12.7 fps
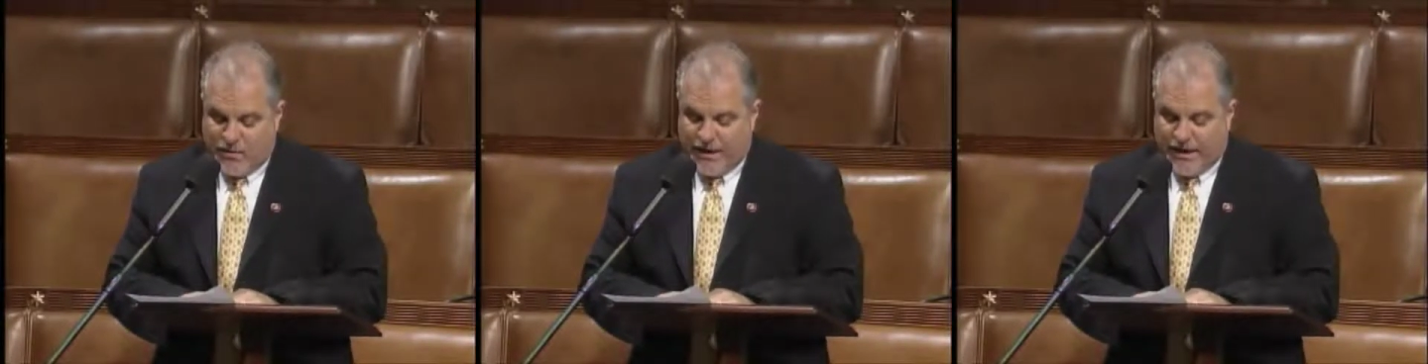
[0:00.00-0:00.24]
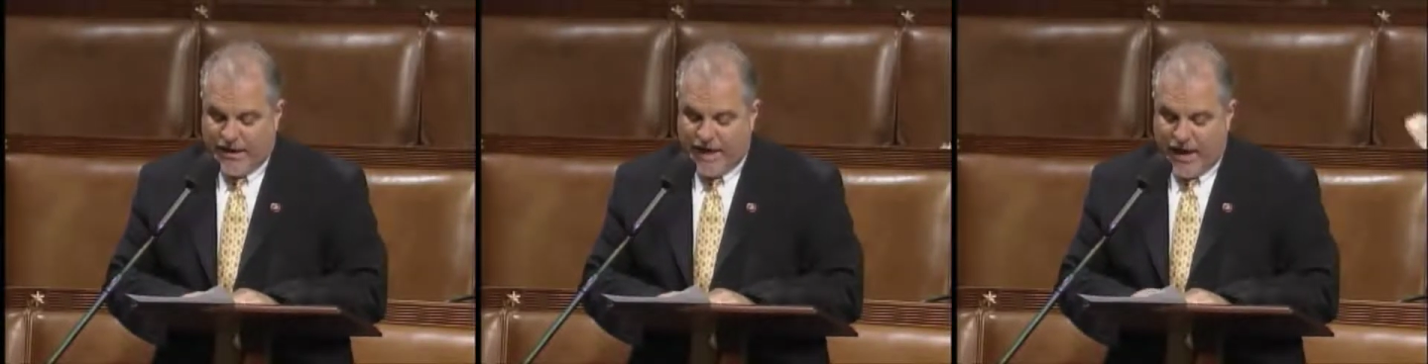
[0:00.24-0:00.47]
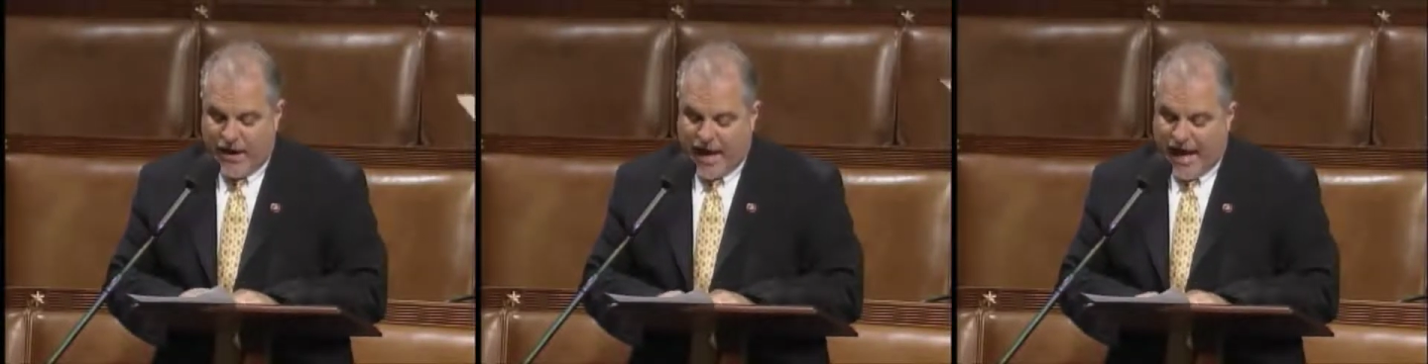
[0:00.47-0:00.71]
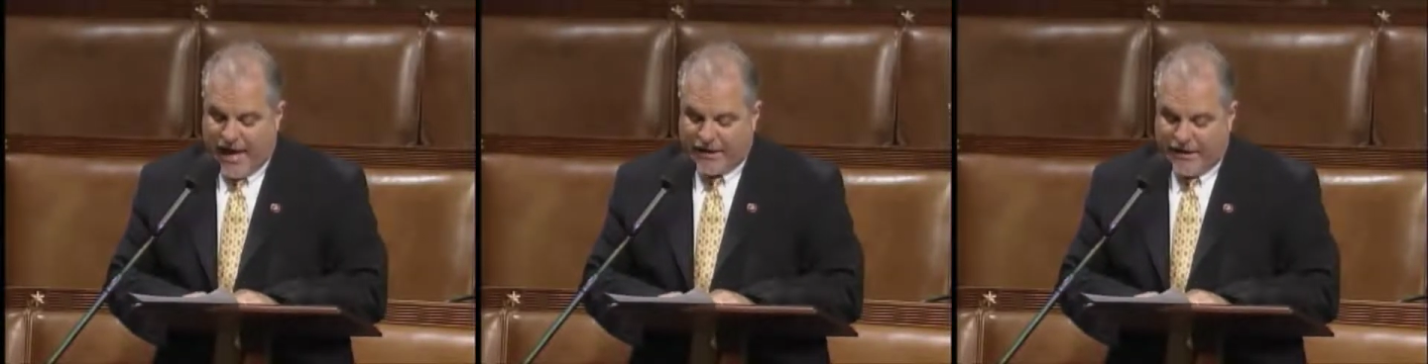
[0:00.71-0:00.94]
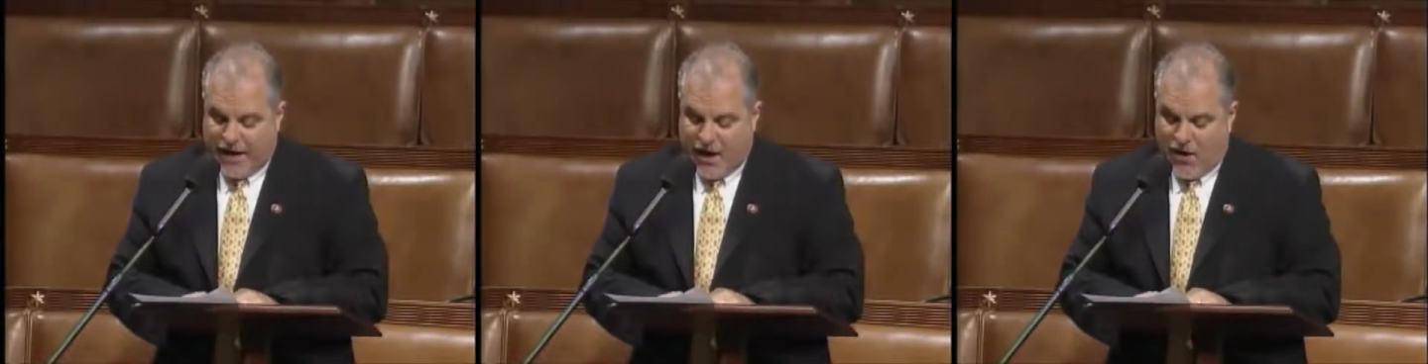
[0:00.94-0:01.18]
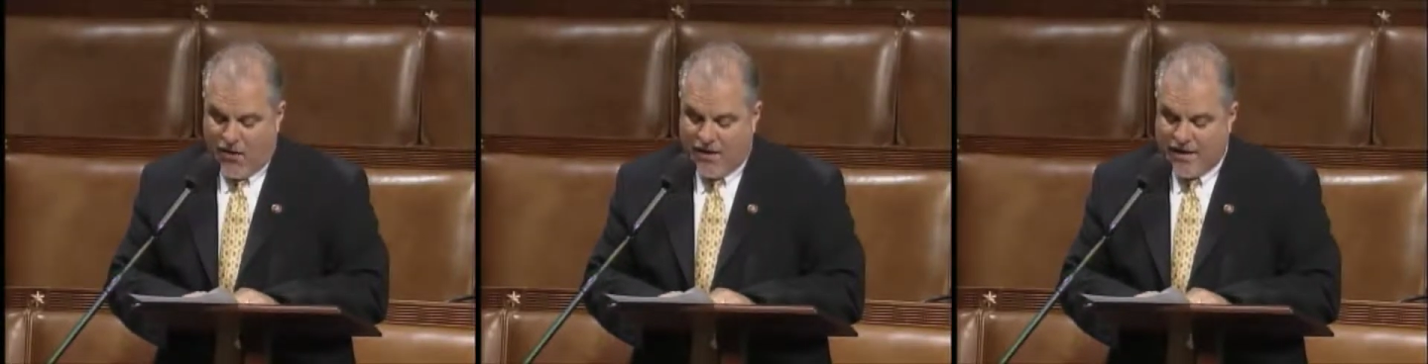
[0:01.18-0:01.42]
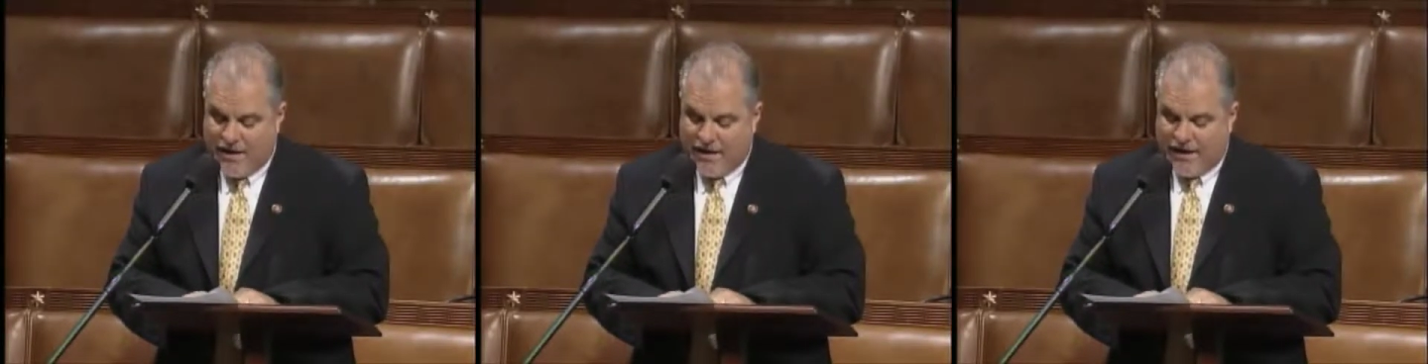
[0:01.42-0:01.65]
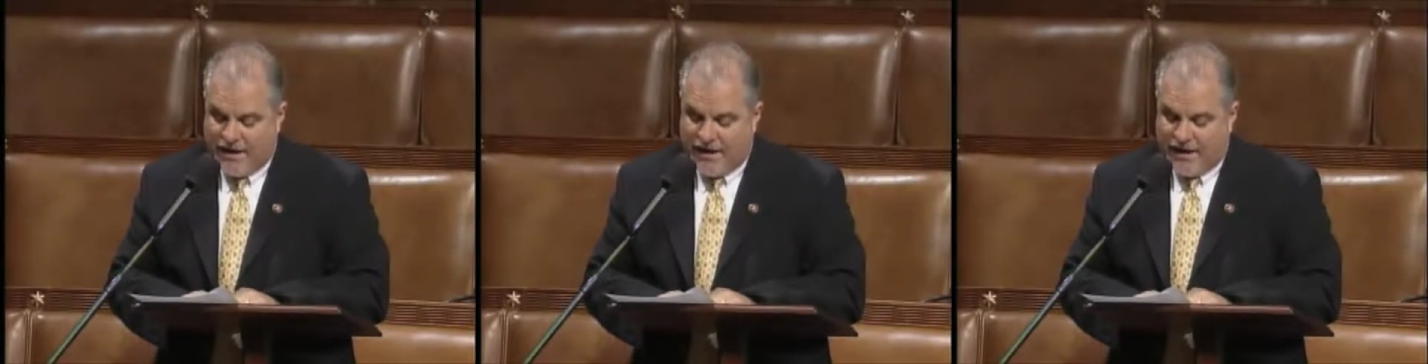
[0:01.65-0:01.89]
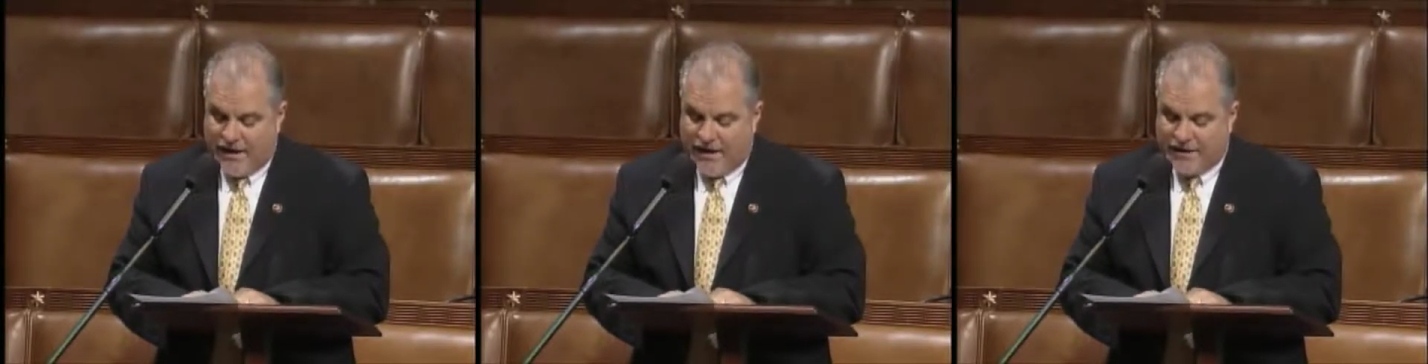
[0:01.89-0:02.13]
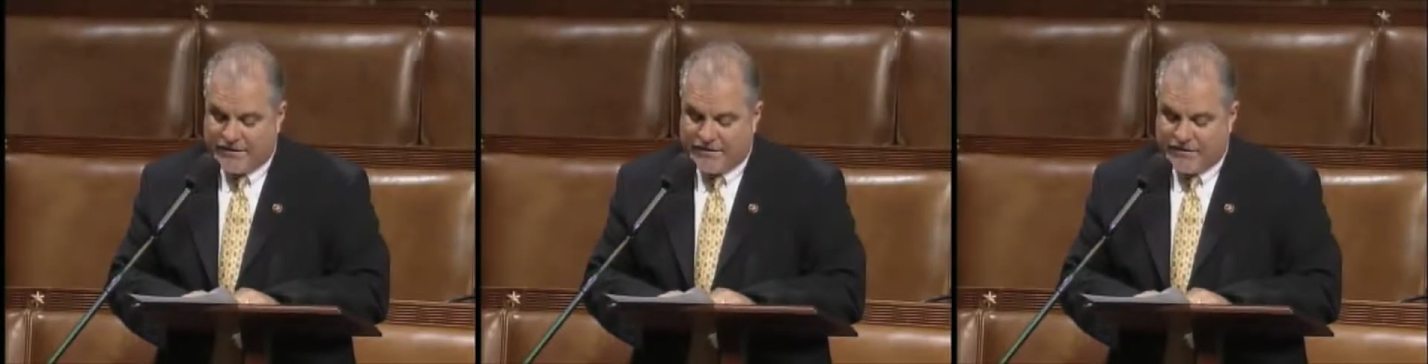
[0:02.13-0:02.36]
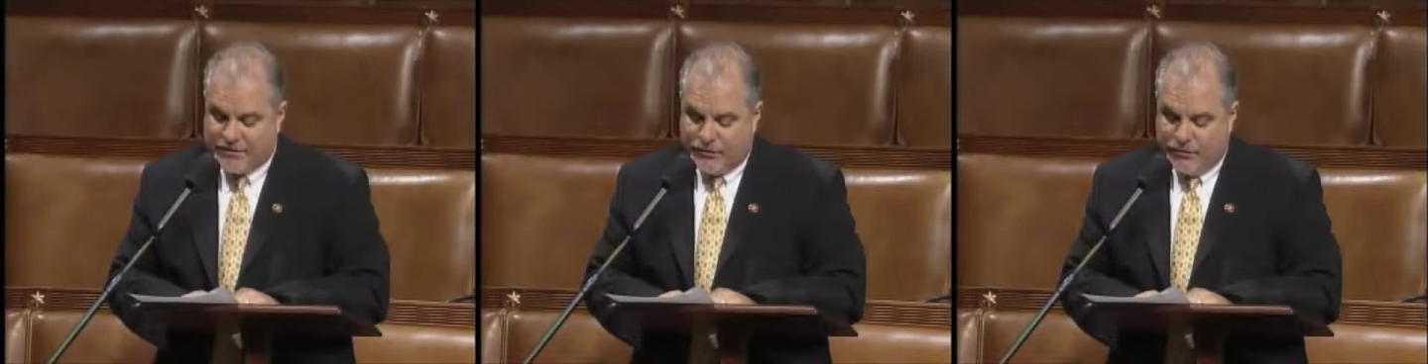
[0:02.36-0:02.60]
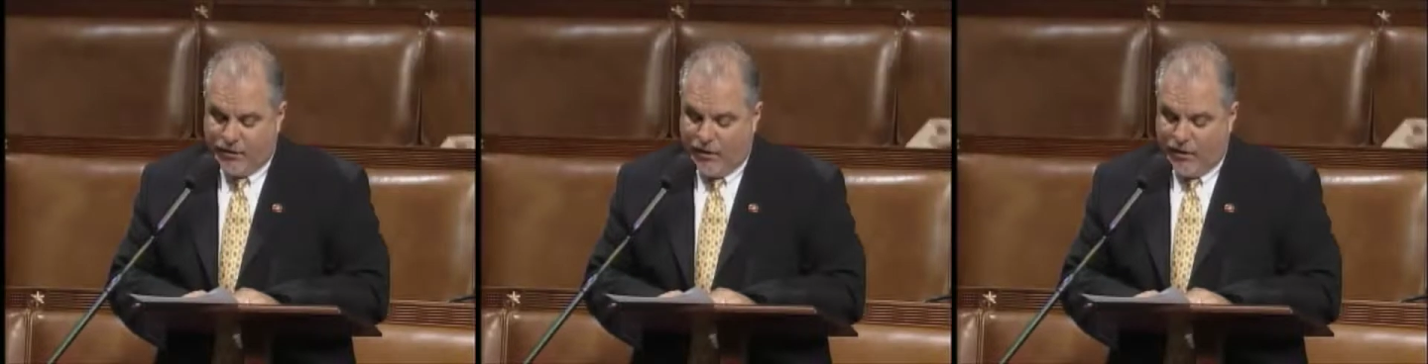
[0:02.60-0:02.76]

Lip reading: We need to act now to